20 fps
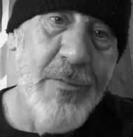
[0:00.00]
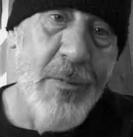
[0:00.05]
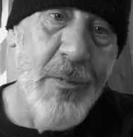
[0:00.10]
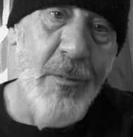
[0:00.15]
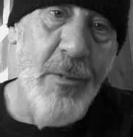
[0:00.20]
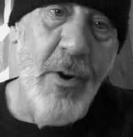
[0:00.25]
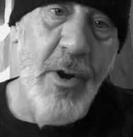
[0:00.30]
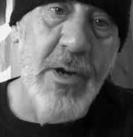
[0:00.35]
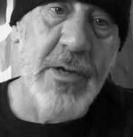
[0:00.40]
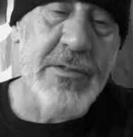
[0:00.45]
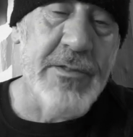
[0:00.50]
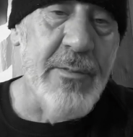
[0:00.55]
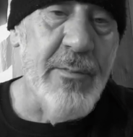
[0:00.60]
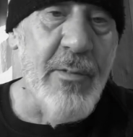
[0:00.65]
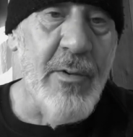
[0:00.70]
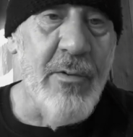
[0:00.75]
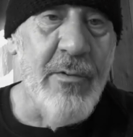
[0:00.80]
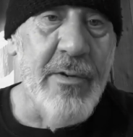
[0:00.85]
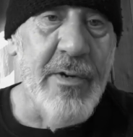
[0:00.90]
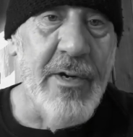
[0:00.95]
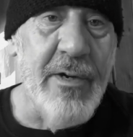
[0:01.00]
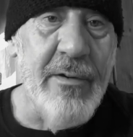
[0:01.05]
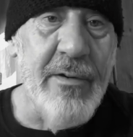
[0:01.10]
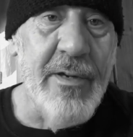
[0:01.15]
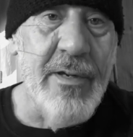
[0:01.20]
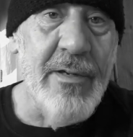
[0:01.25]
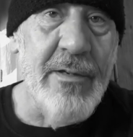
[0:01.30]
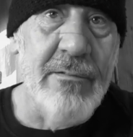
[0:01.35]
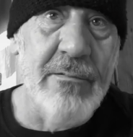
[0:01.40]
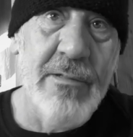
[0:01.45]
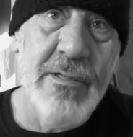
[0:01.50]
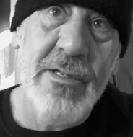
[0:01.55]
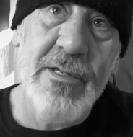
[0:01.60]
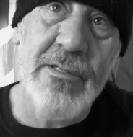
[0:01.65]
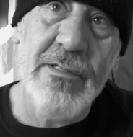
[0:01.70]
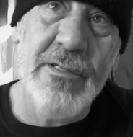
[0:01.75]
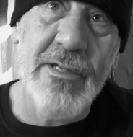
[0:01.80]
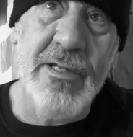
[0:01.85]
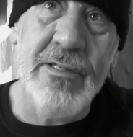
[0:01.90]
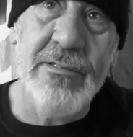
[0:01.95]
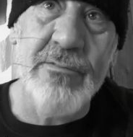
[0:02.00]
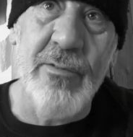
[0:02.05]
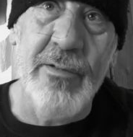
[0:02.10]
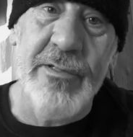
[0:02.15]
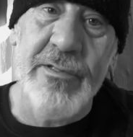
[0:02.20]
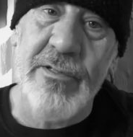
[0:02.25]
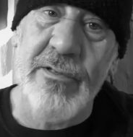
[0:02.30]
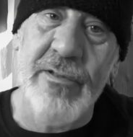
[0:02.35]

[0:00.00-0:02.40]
the Roxham Road area. Well, it gets winter